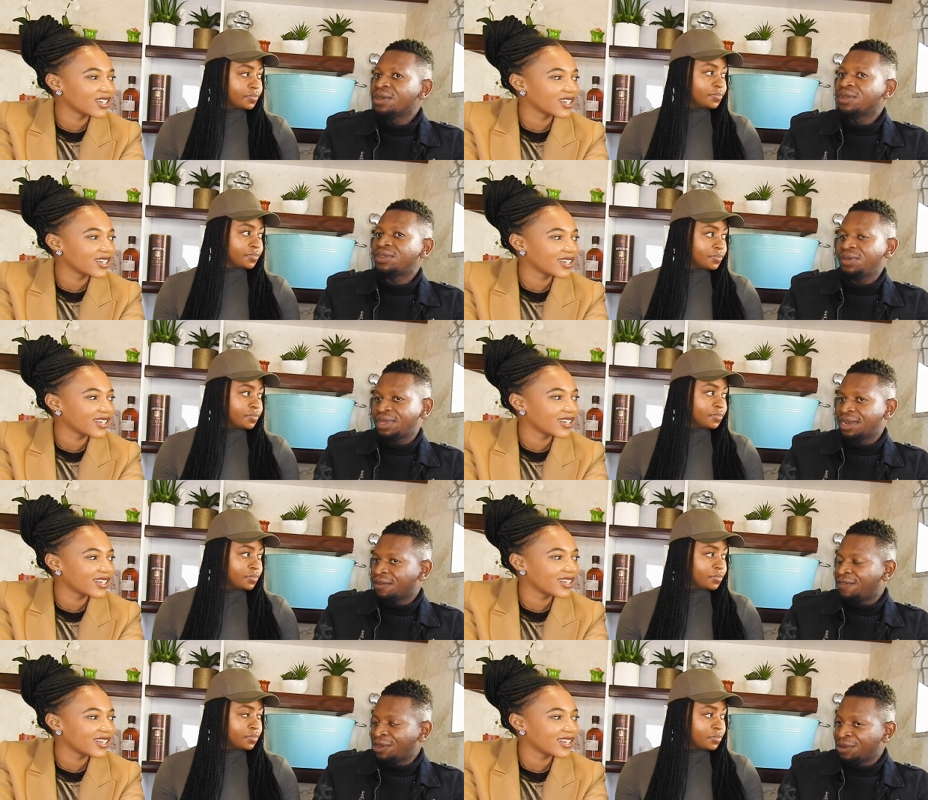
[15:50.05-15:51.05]
Speaker 1: Say you're dating a
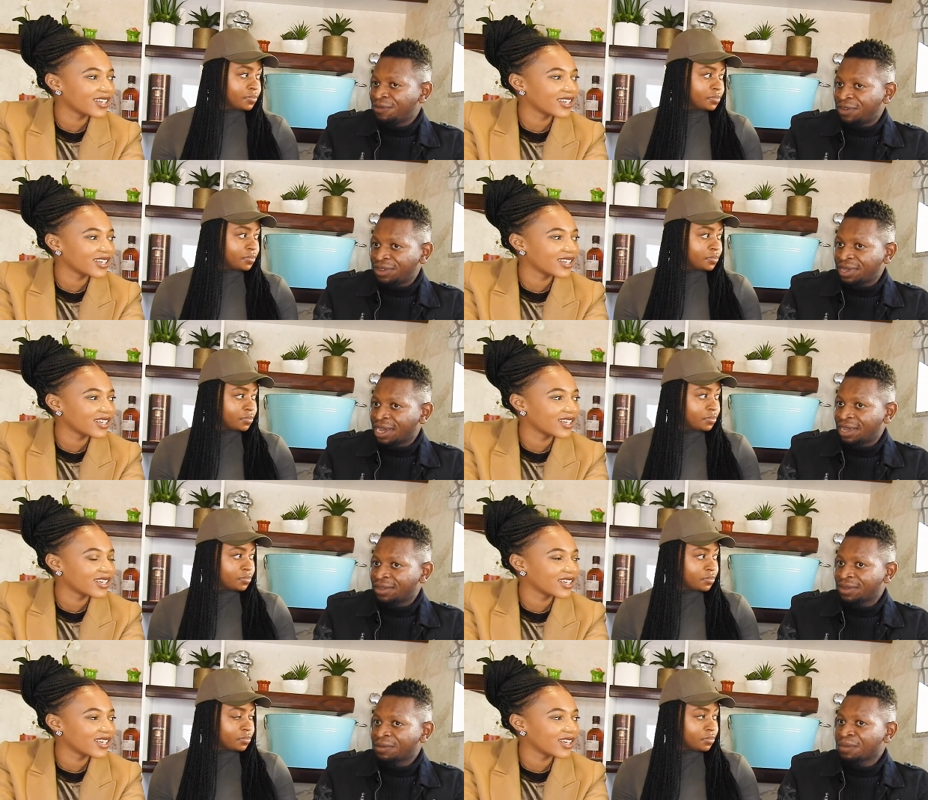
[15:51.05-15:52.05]
fellow university guy
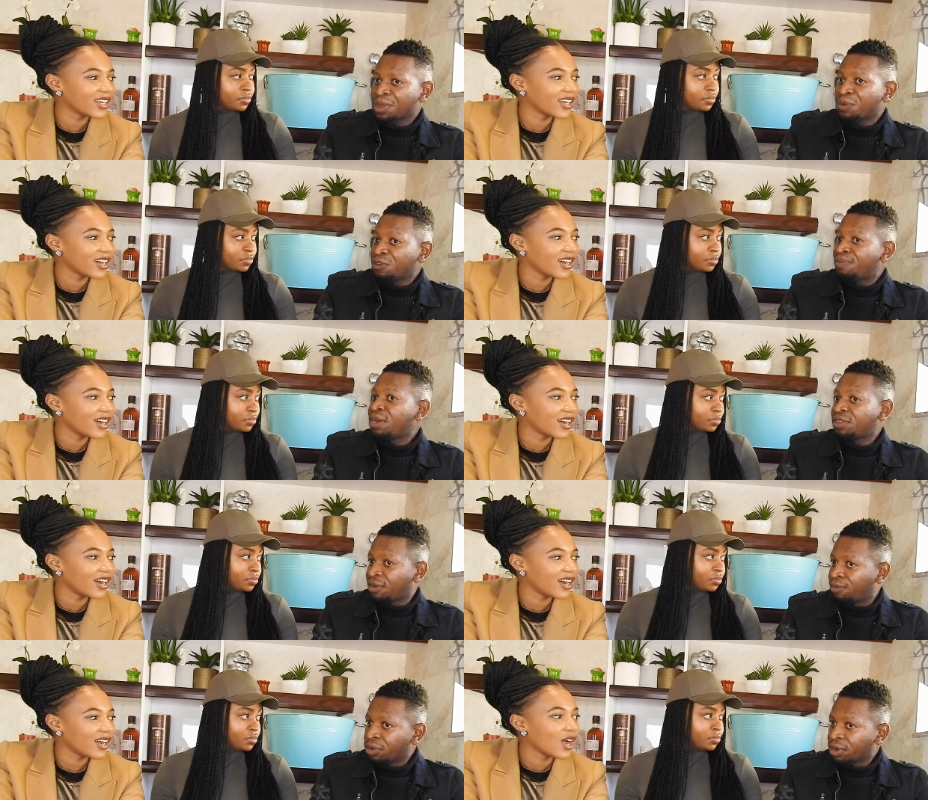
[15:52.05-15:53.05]
whose parents
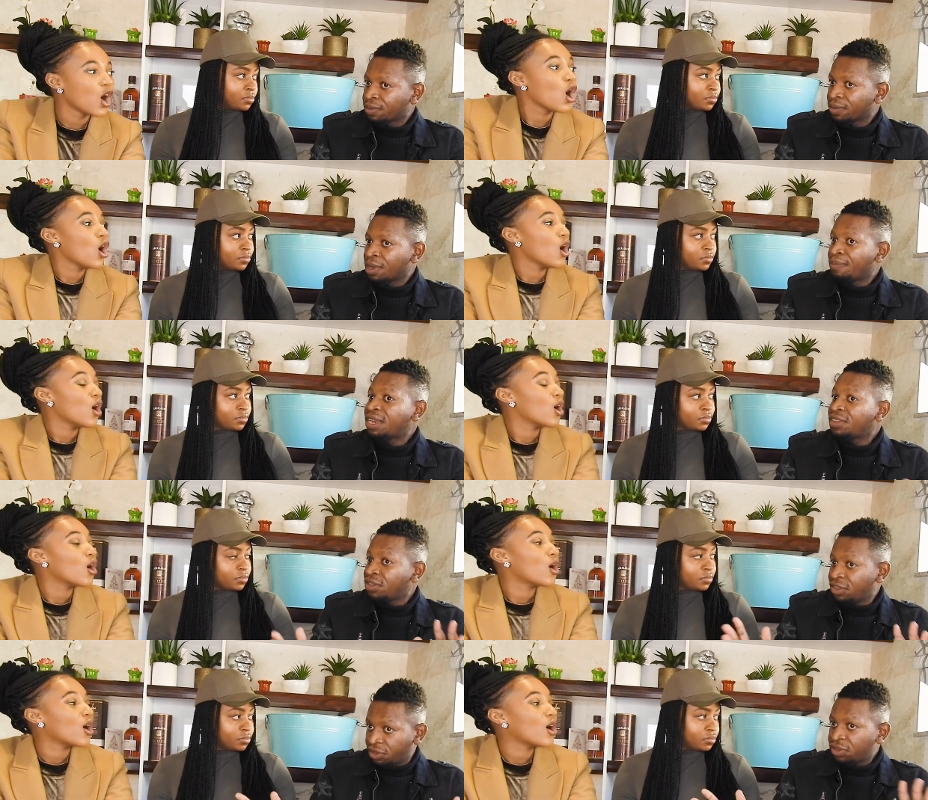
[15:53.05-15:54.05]
are poor. But he's,
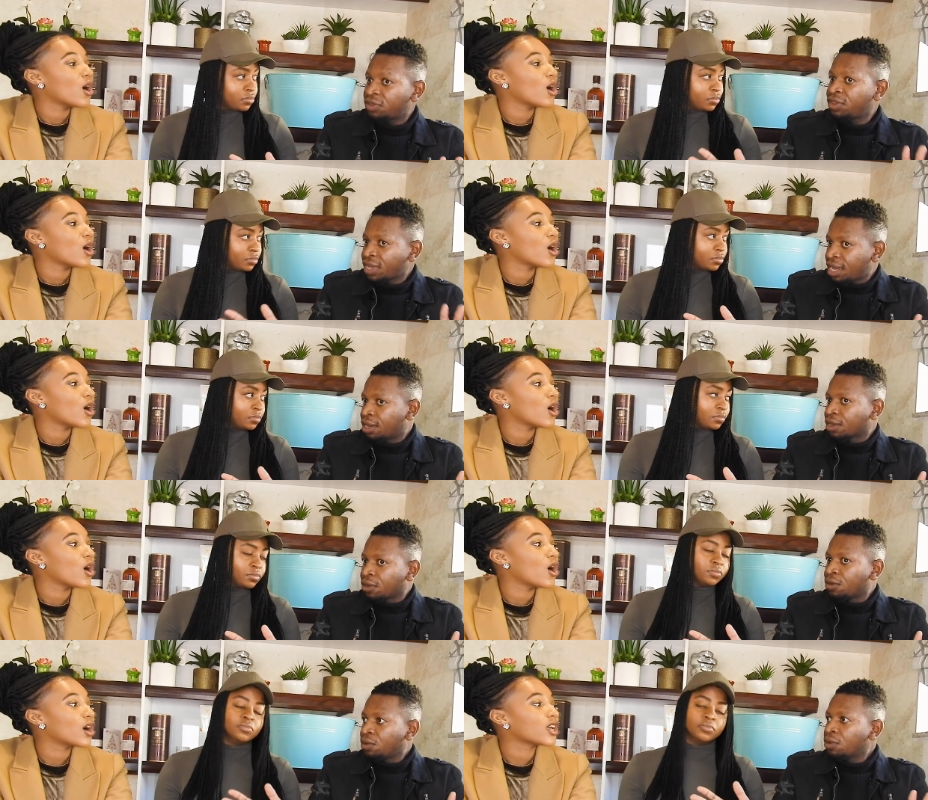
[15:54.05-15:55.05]
he's, he's, he's studying,
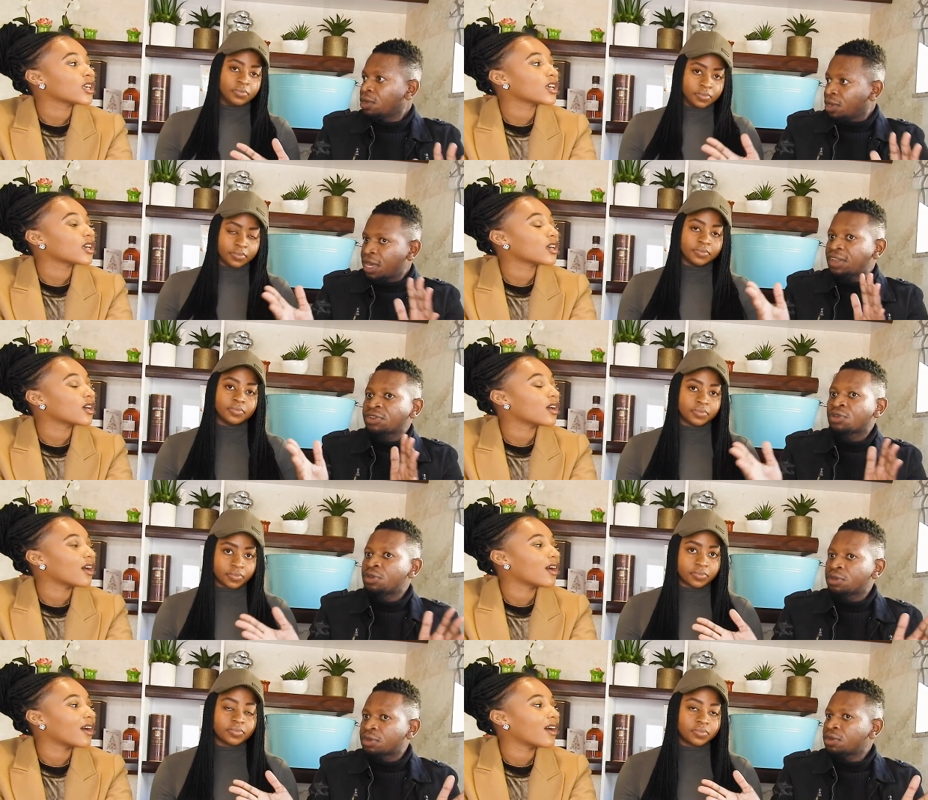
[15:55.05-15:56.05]
you know? He has a
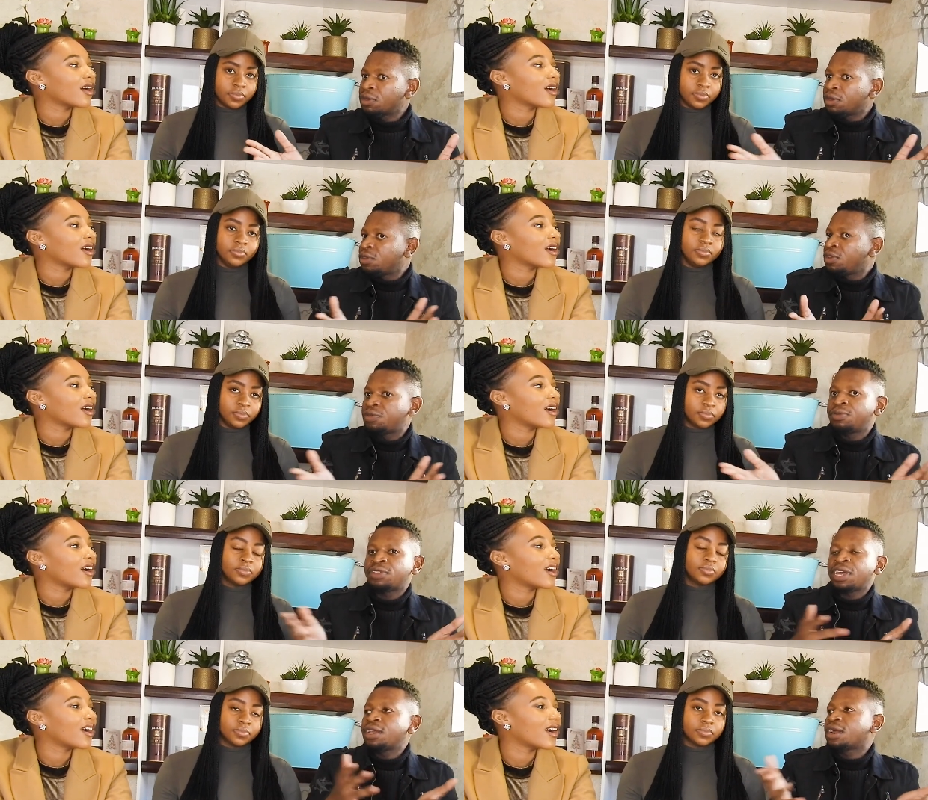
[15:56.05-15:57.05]
good... He's, he's
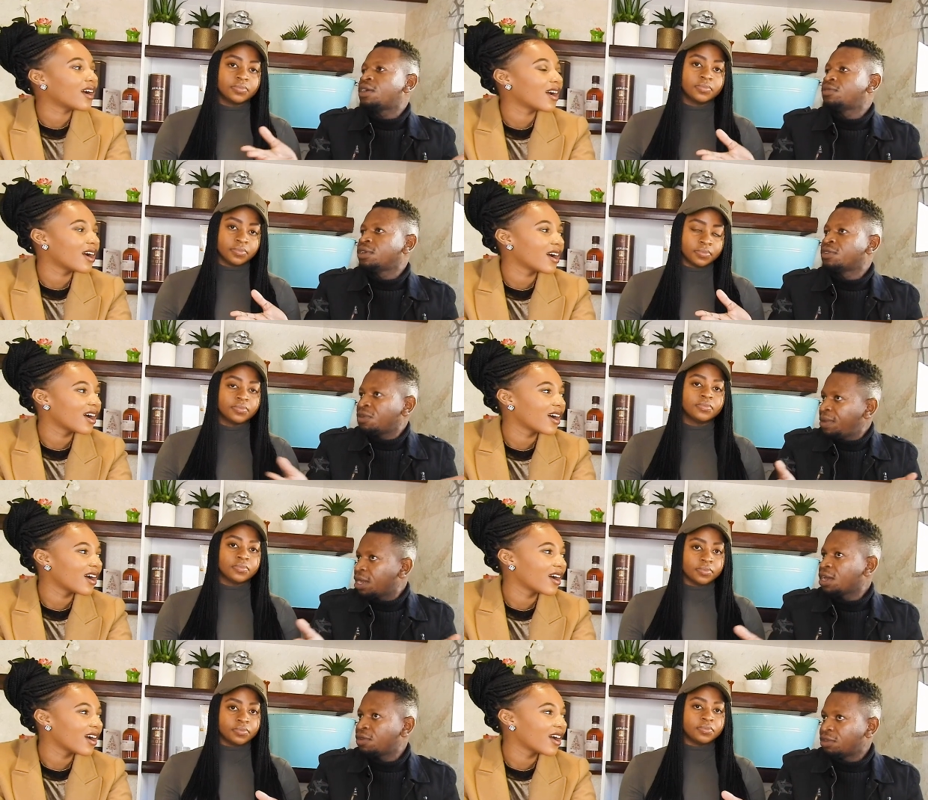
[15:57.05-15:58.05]
studying accounting. He's going to be an
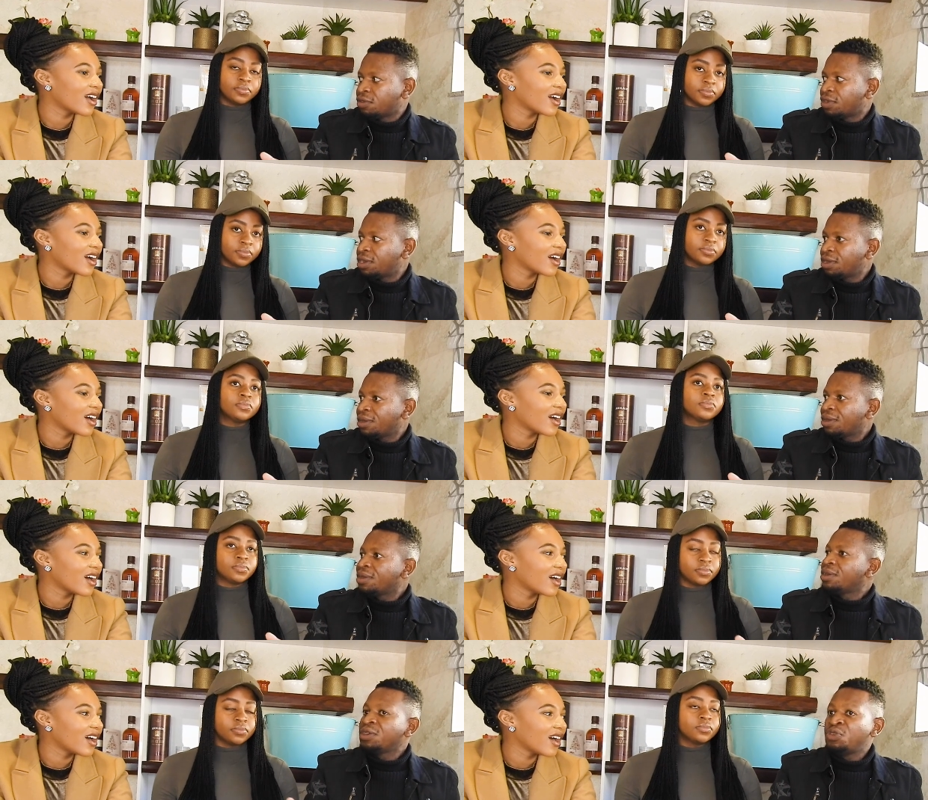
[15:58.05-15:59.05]
accountant, right?
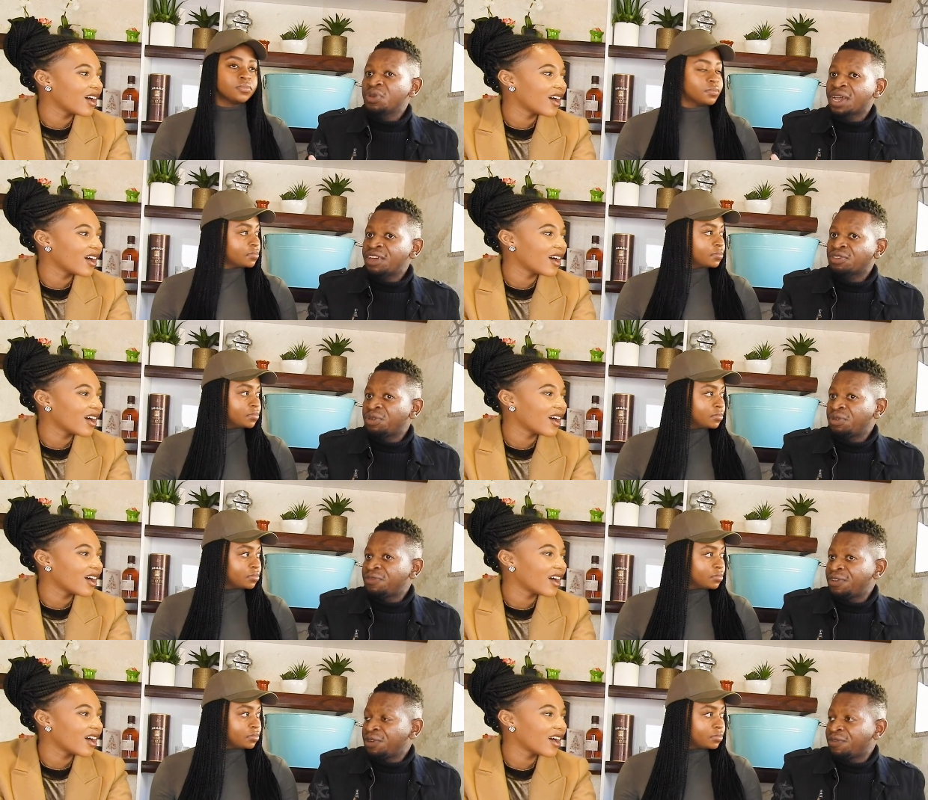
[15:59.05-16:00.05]
You guys call
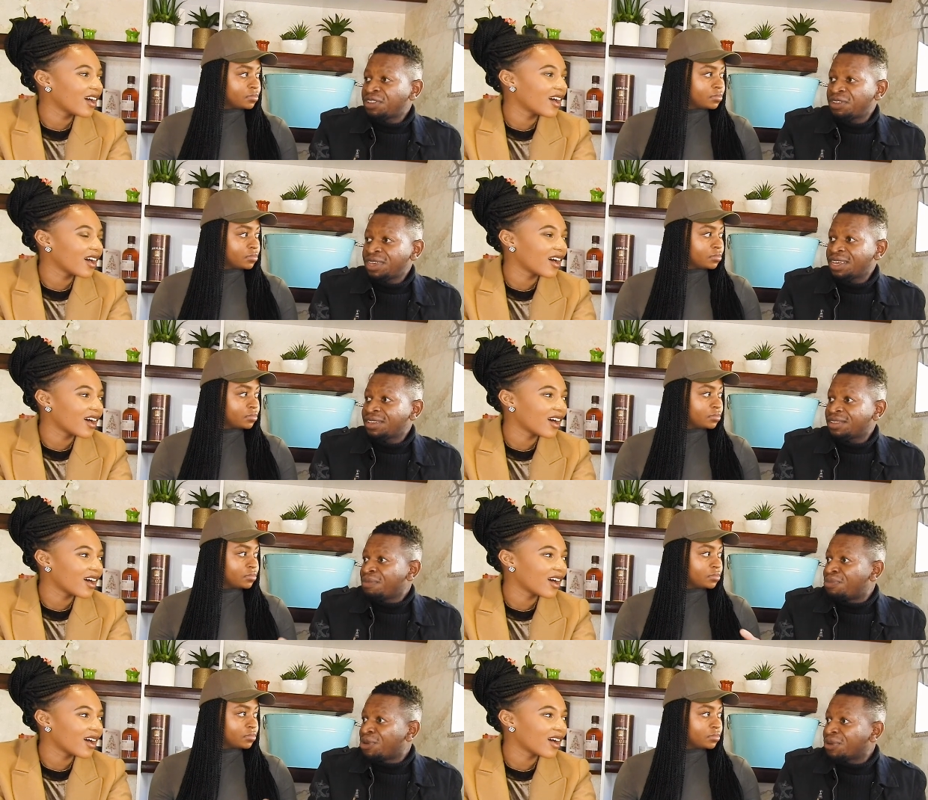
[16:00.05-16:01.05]
fellow varsity kids
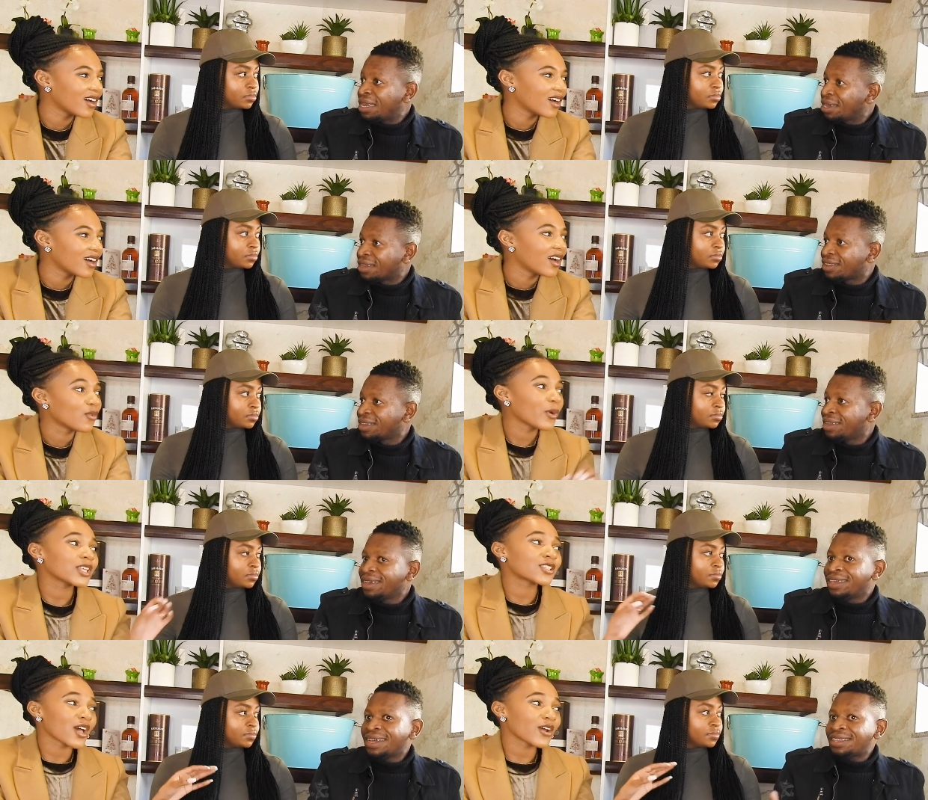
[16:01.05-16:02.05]
broke niggas.
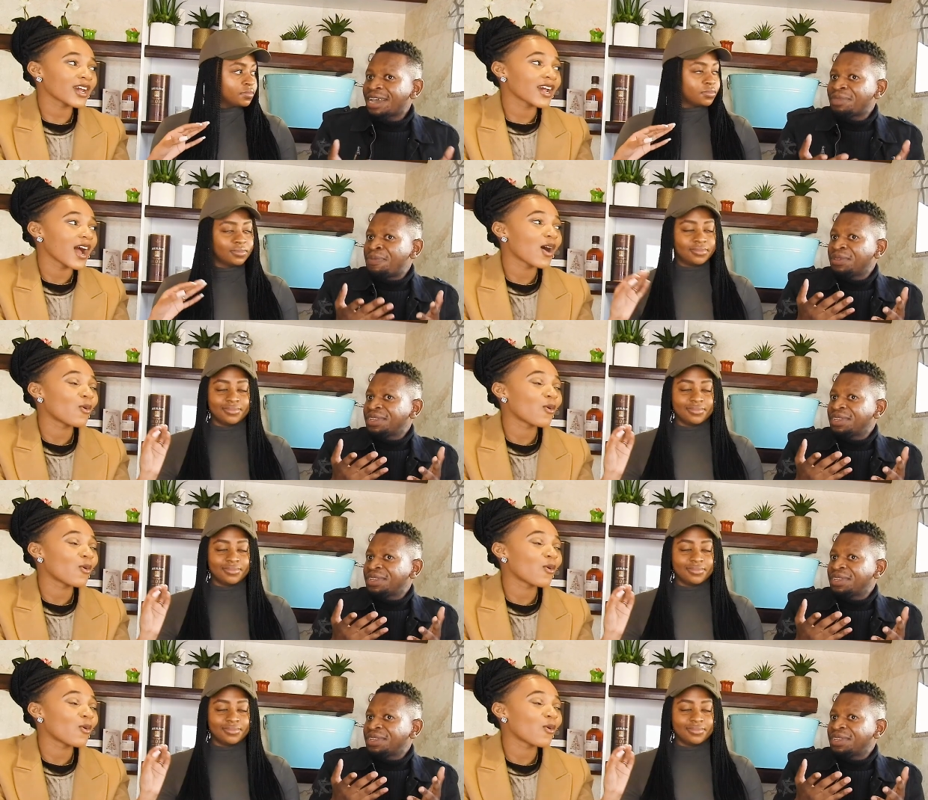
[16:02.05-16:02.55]
Speaker 2: Wait, sorry. That's when the